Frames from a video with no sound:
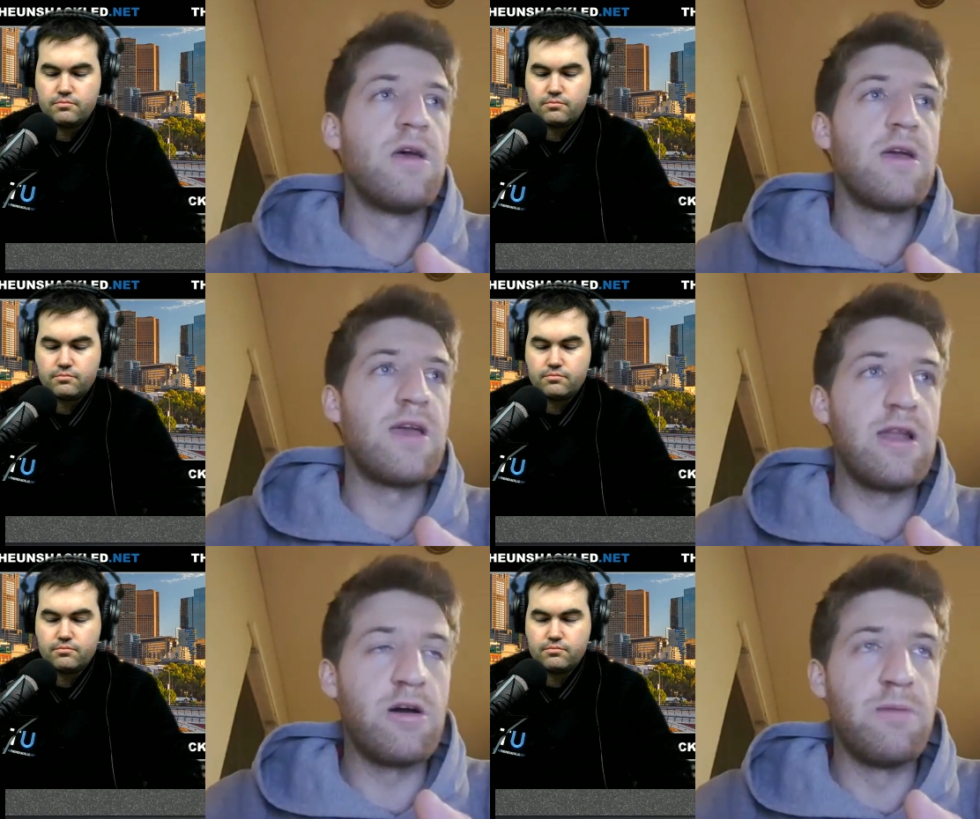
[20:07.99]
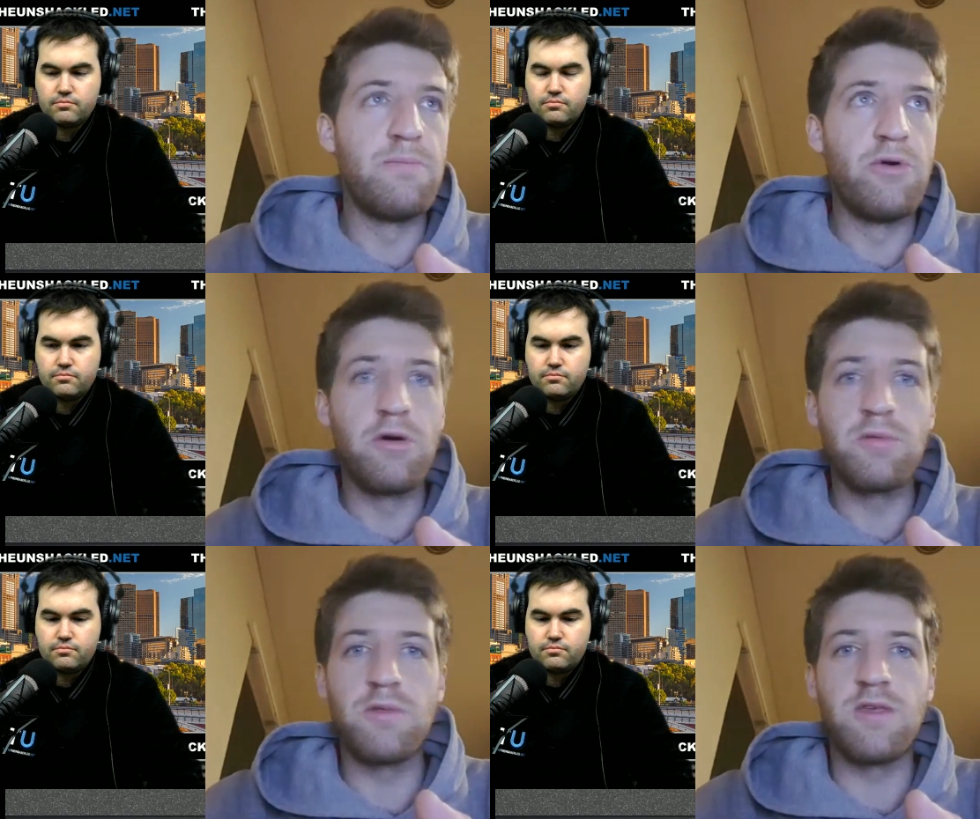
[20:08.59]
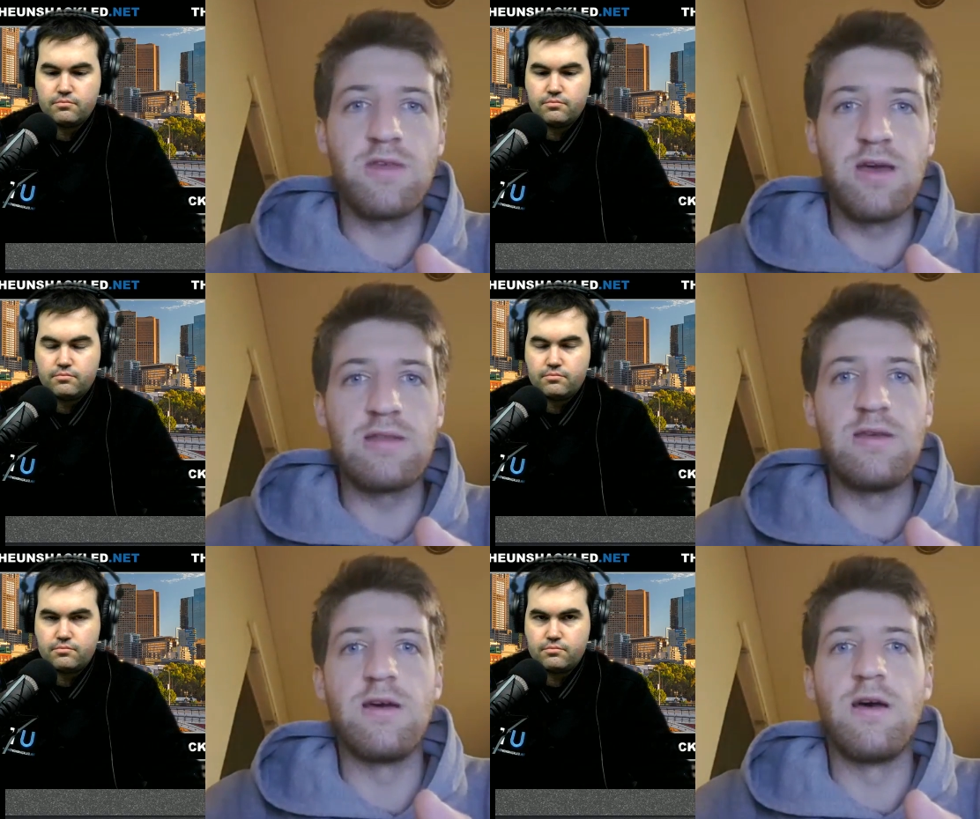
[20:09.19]
Speaker 1: getting on board with this
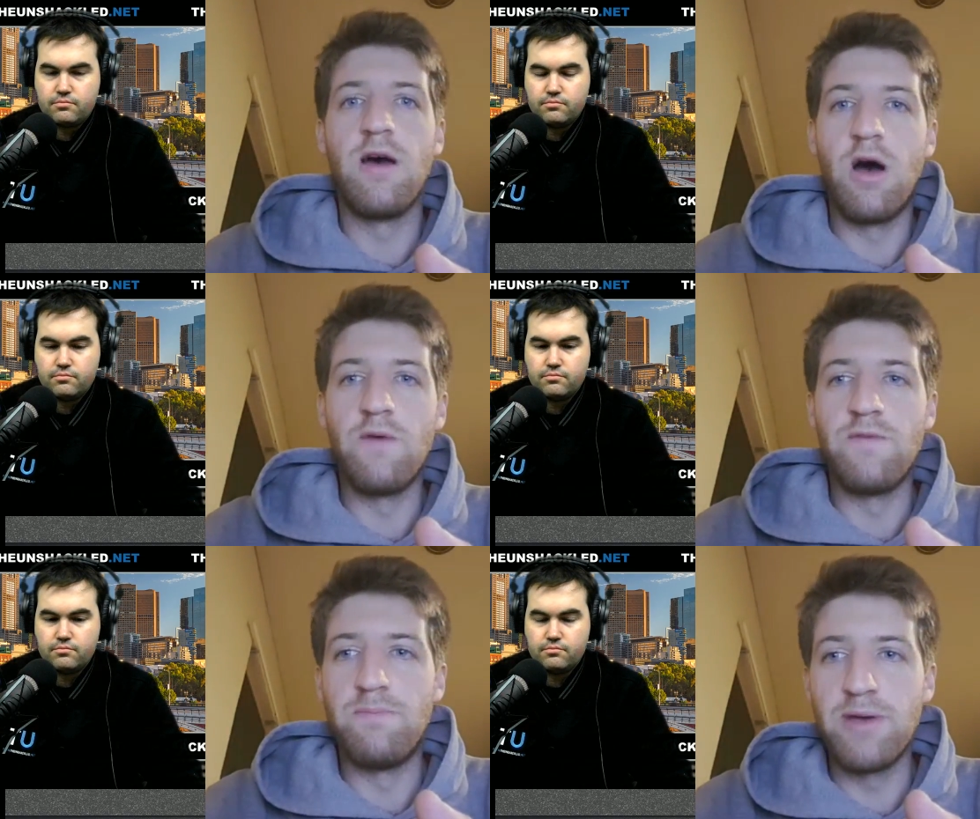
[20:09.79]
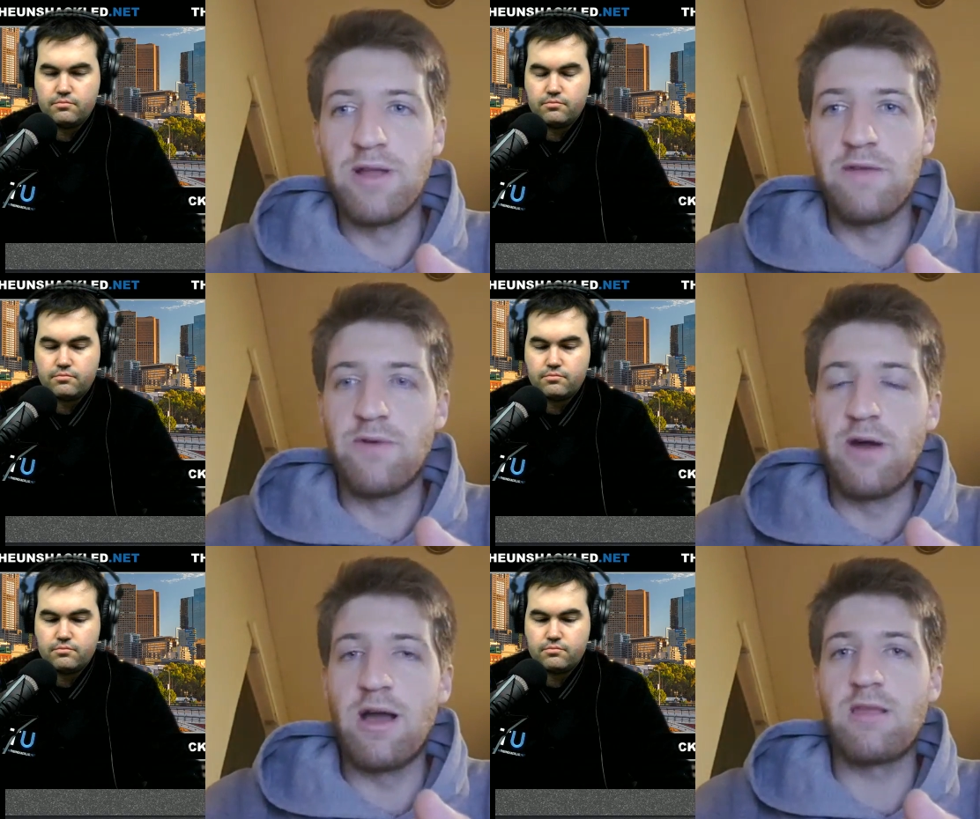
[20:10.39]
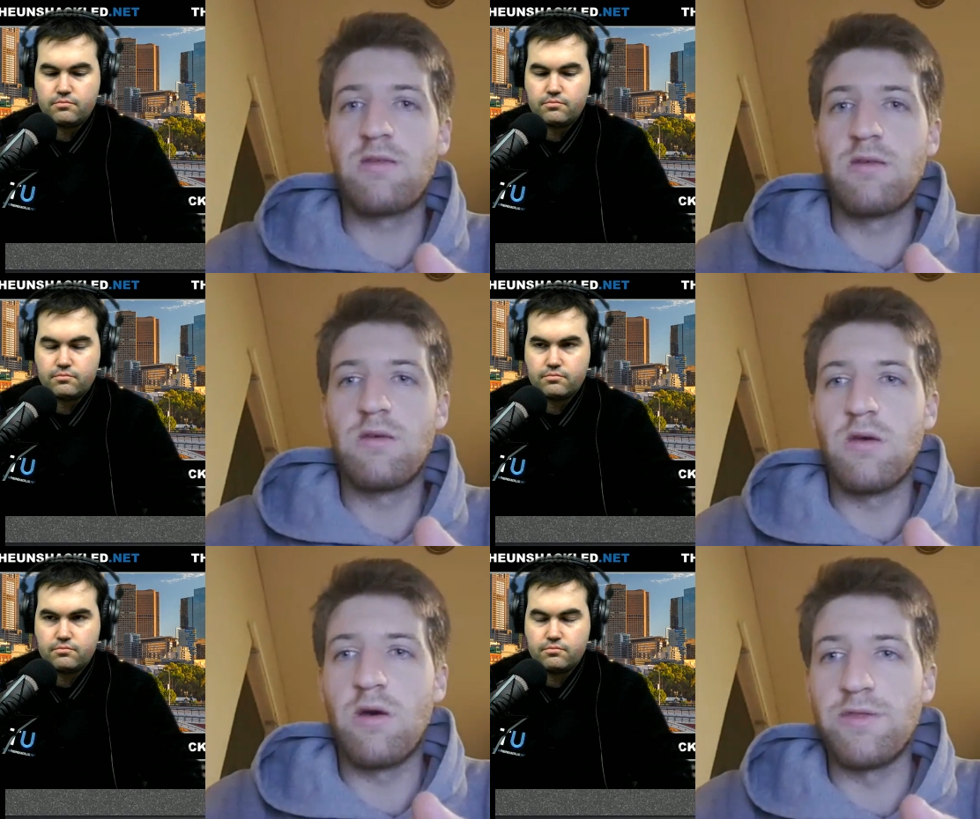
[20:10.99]
idea of a Bill of Rights
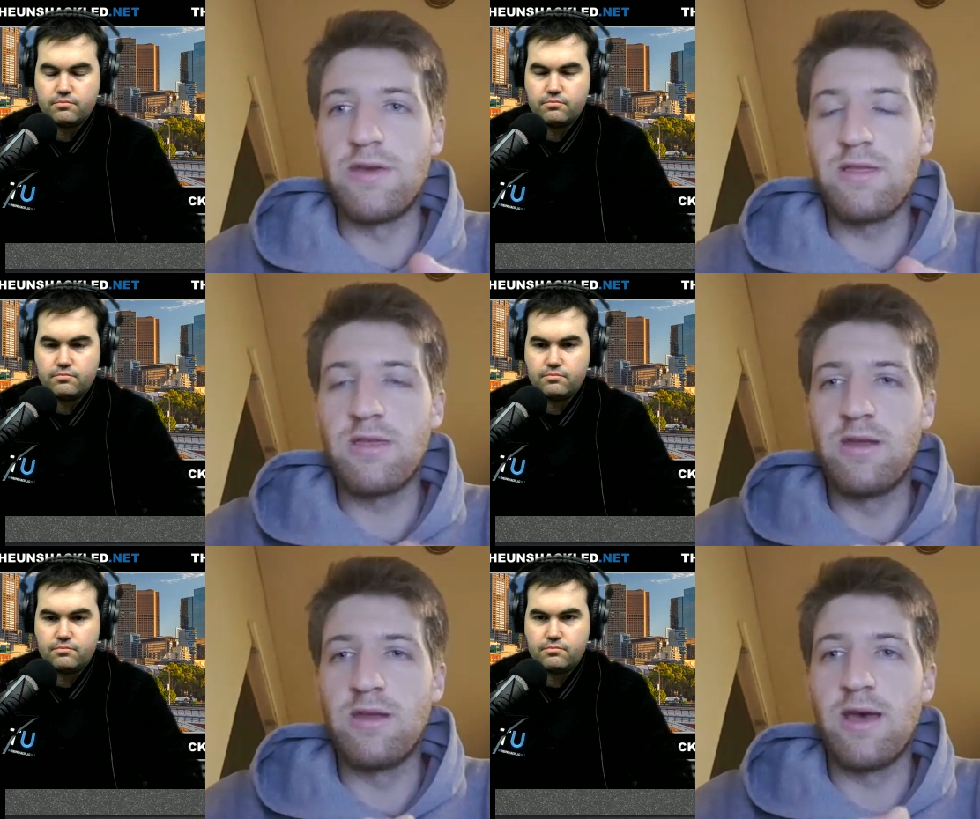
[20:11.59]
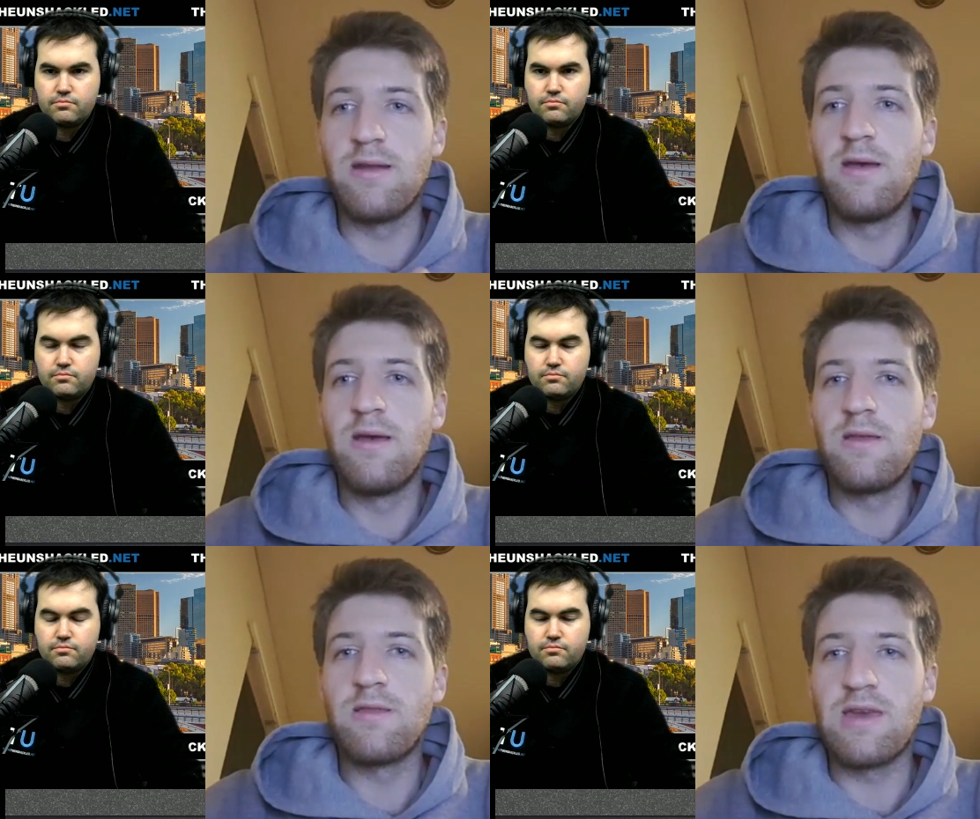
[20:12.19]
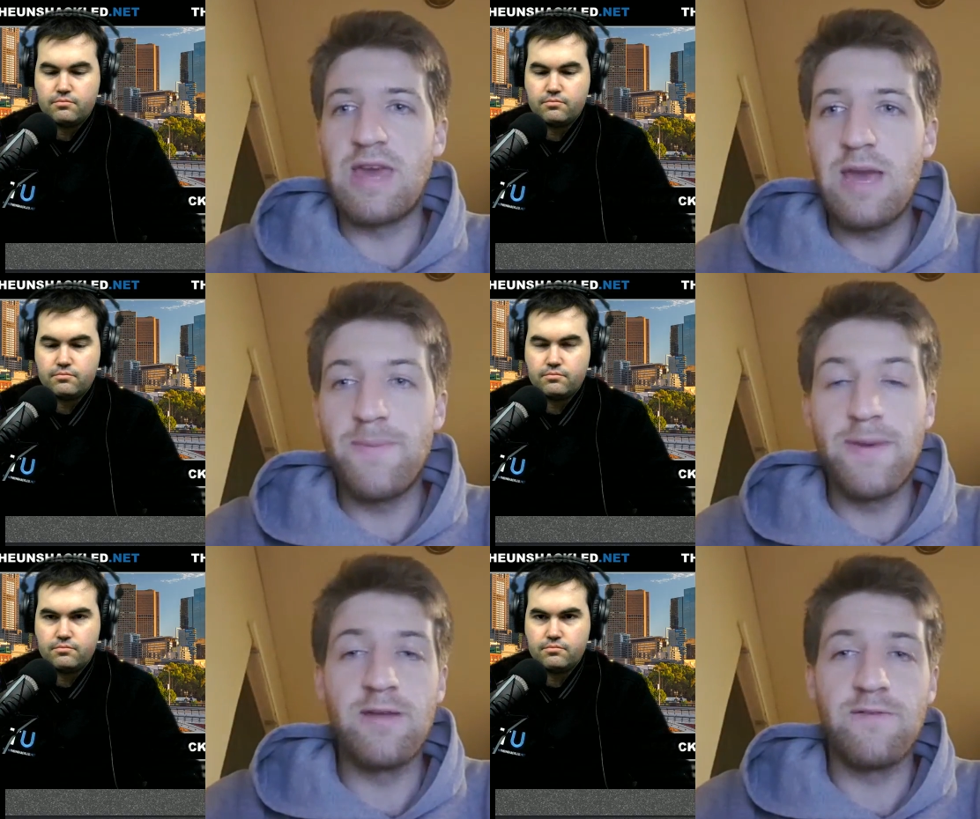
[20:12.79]
on the internet to
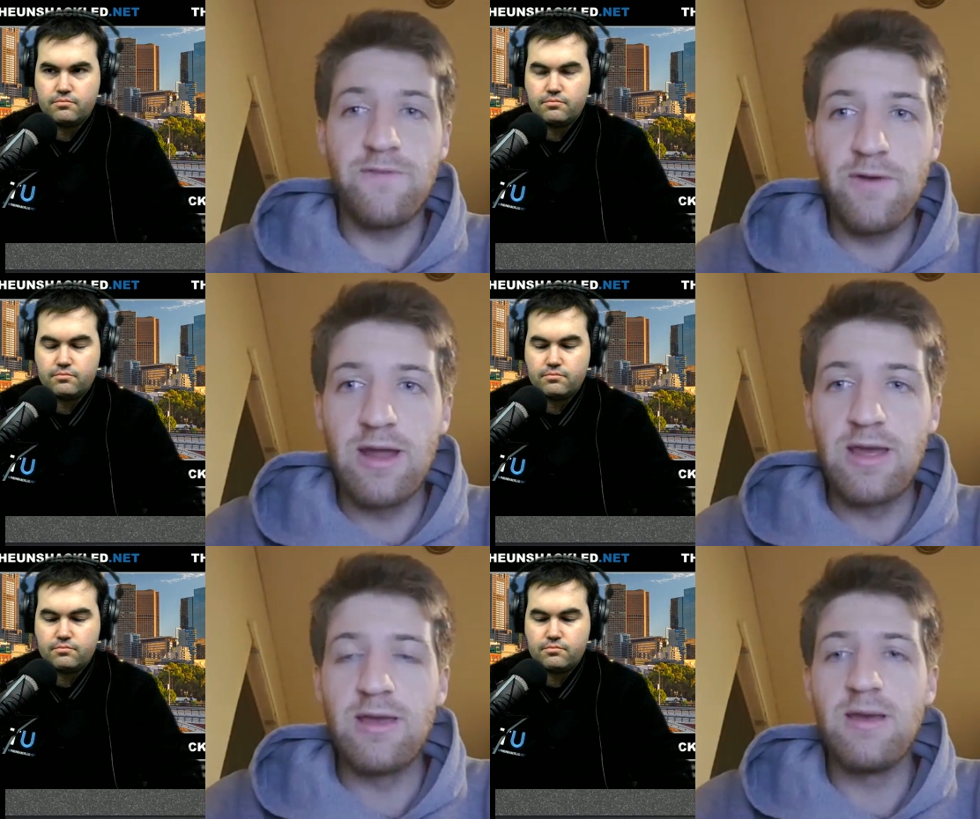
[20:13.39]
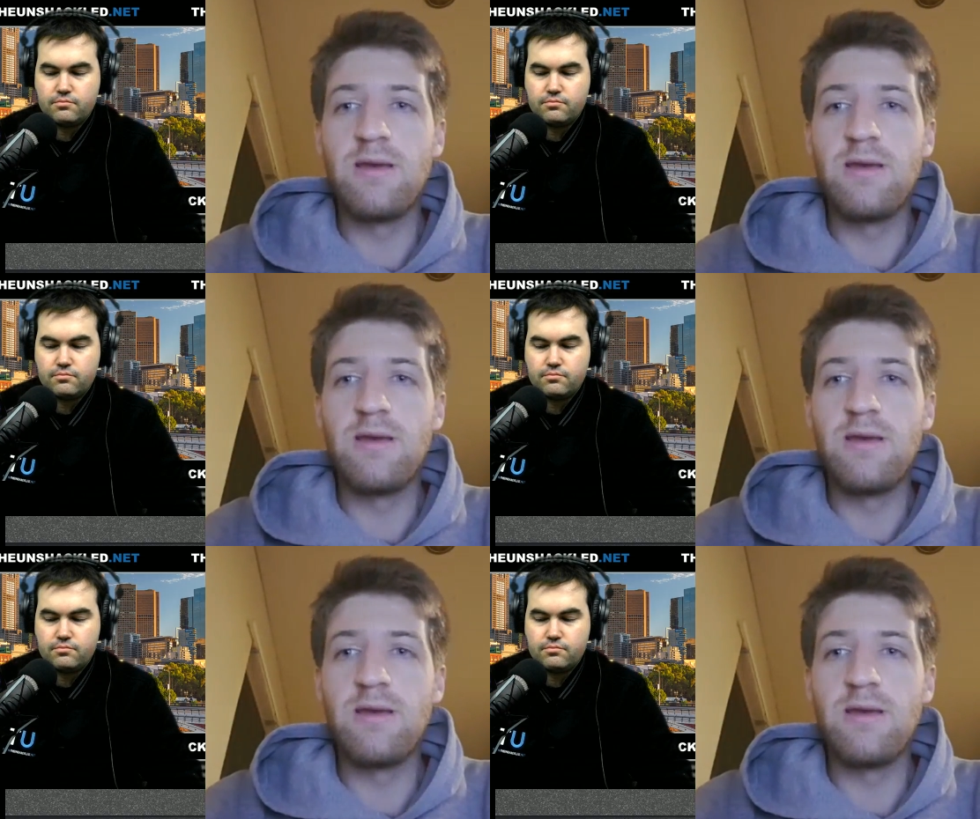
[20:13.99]
keep it free,